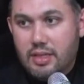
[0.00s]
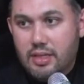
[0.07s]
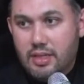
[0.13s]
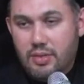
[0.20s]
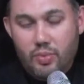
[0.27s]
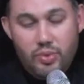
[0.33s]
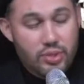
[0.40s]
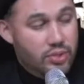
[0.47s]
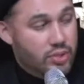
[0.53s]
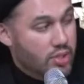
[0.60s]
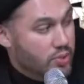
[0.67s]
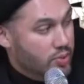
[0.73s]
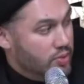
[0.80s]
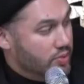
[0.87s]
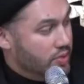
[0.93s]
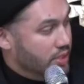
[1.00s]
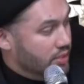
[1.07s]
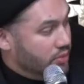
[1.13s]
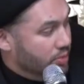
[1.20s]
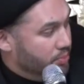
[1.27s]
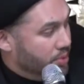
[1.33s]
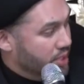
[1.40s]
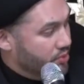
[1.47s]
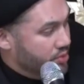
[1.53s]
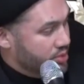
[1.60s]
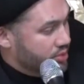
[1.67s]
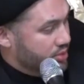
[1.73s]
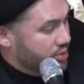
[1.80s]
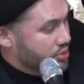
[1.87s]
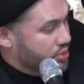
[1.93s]
When you go and your parents
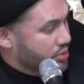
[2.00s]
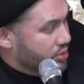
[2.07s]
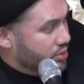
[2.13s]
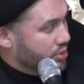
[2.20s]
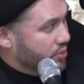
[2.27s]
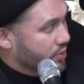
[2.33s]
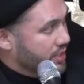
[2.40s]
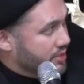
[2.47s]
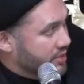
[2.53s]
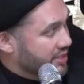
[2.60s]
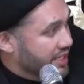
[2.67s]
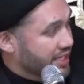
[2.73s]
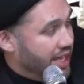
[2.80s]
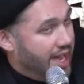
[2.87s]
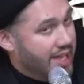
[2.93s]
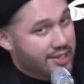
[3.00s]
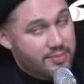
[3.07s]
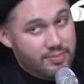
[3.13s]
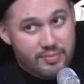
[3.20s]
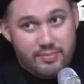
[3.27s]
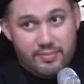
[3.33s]
teach you to go under that alam,